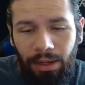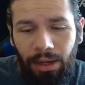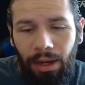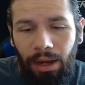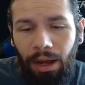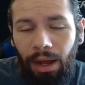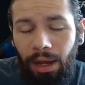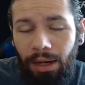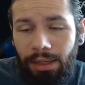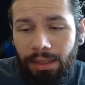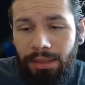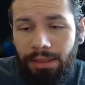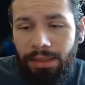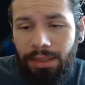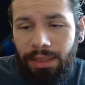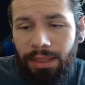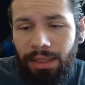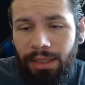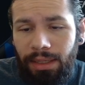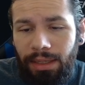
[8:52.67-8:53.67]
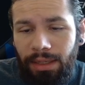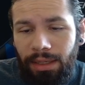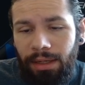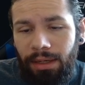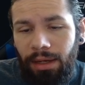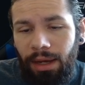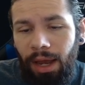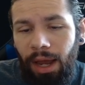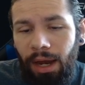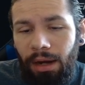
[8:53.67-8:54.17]
Honestly,
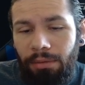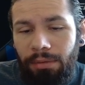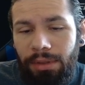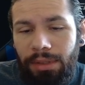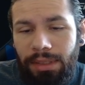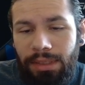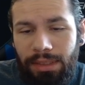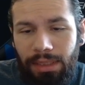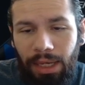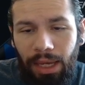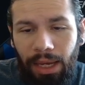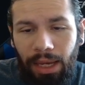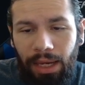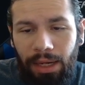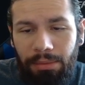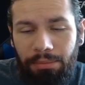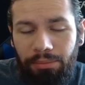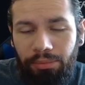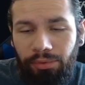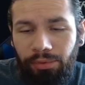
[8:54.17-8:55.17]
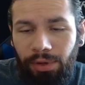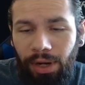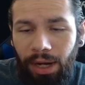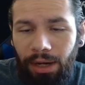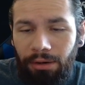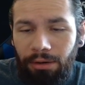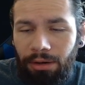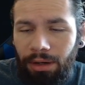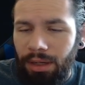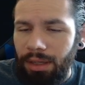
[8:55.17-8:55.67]
I would say
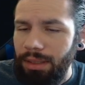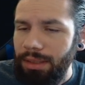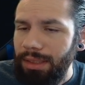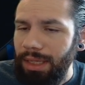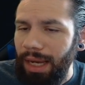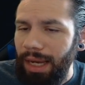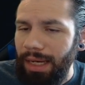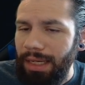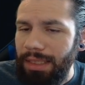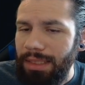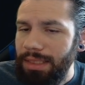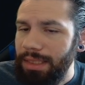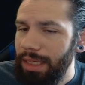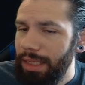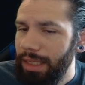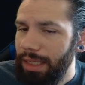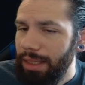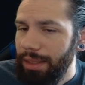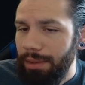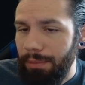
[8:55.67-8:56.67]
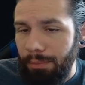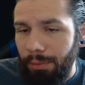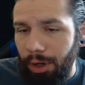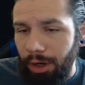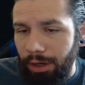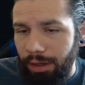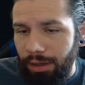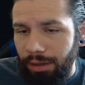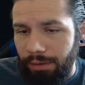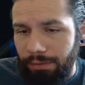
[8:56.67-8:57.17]
prioritize getting the
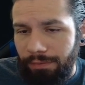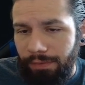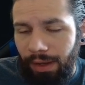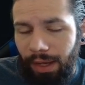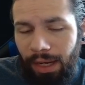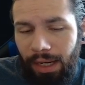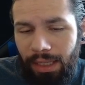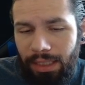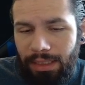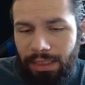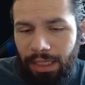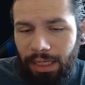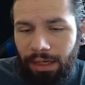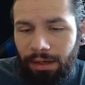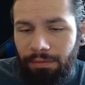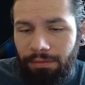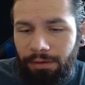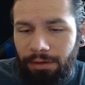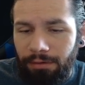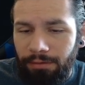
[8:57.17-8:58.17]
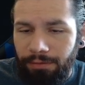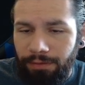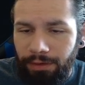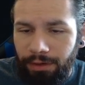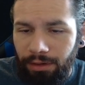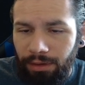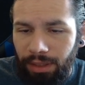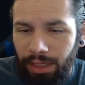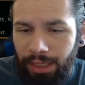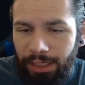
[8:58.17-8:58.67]
mark effect if you
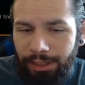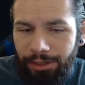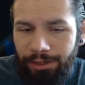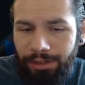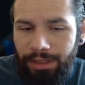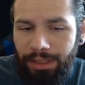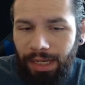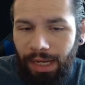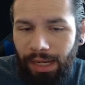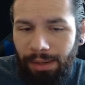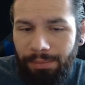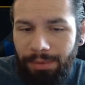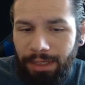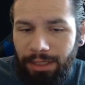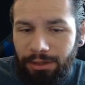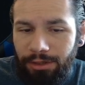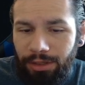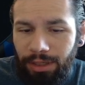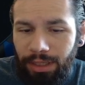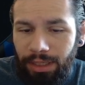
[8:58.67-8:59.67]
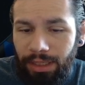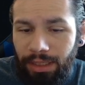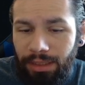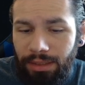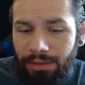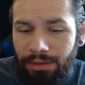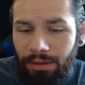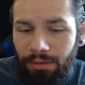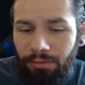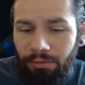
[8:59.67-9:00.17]
feel like your damage
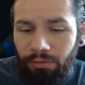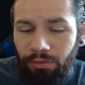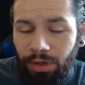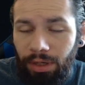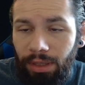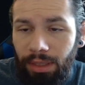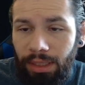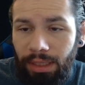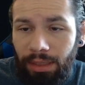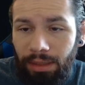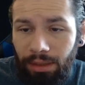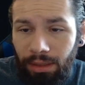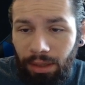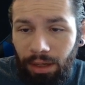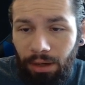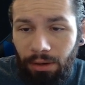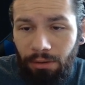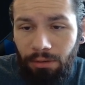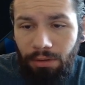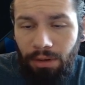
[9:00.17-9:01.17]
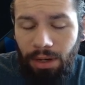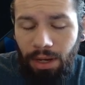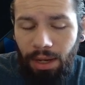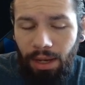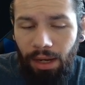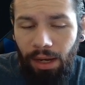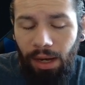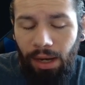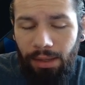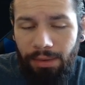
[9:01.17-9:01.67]
is really low.
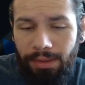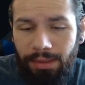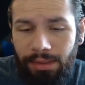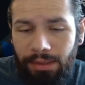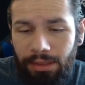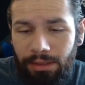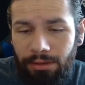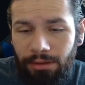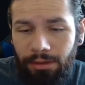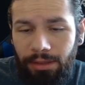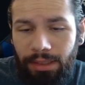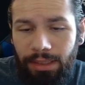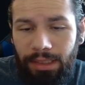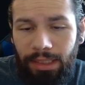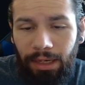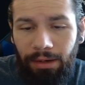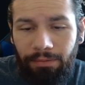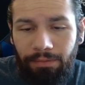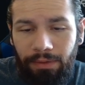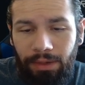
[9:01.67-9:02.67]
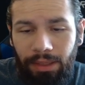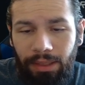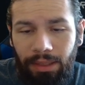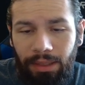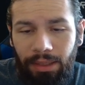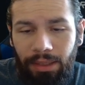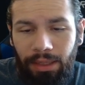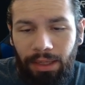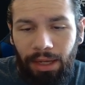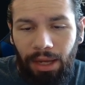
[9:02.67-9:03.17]
This is going to
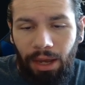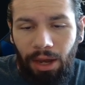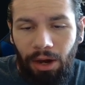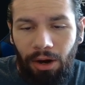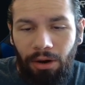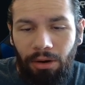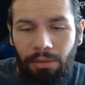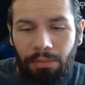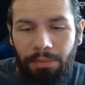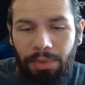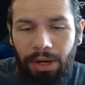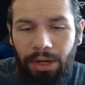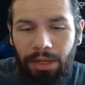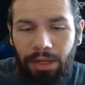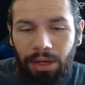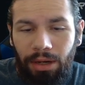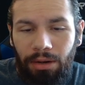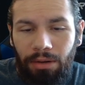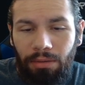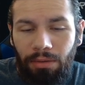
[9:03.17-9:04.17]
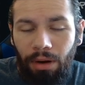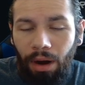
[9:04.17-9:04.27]
definitely help you